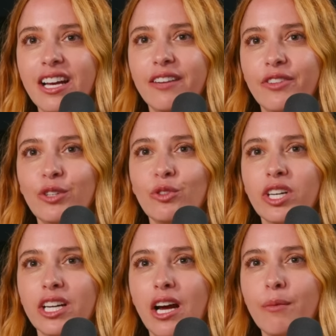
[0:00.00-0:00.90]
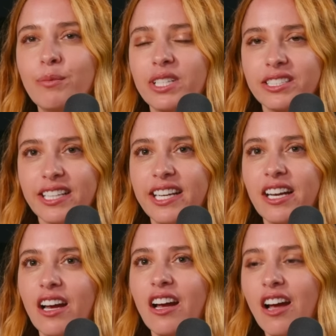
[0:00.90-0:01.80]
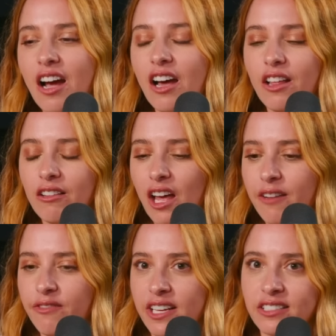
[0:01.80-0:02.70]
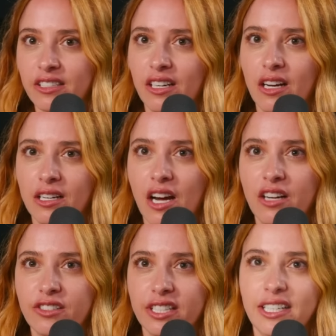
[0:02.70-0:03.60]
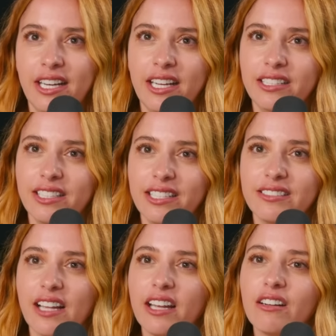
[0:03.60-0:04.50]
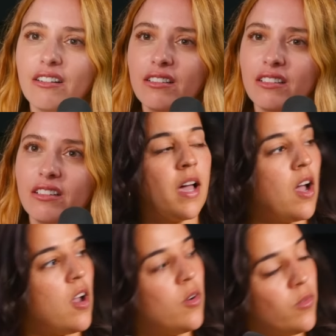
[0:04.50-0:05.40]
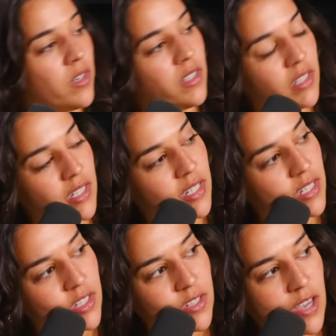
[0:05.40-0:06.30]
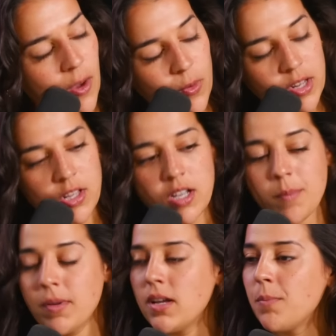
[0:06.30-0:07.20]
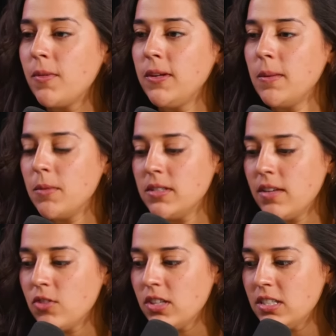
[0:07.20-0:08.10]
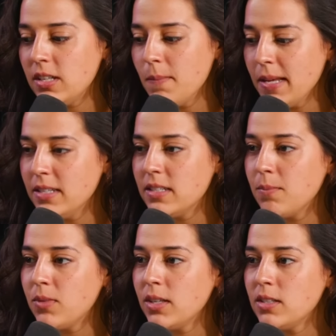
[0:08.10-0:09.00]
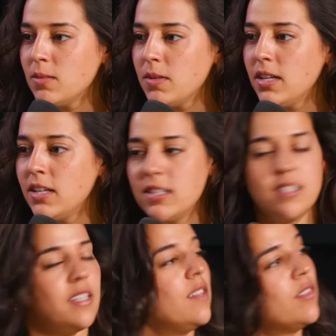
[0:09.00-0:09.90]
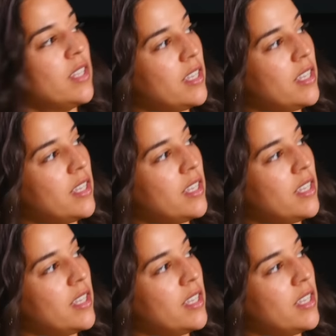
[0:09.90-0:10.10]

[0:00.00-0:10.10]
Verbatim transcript: If you look it up, it's like a lot of things are on a 108-day cycle. Oh, really? Yeah. I want to look up a couple of numbers after this that mean something to me and see if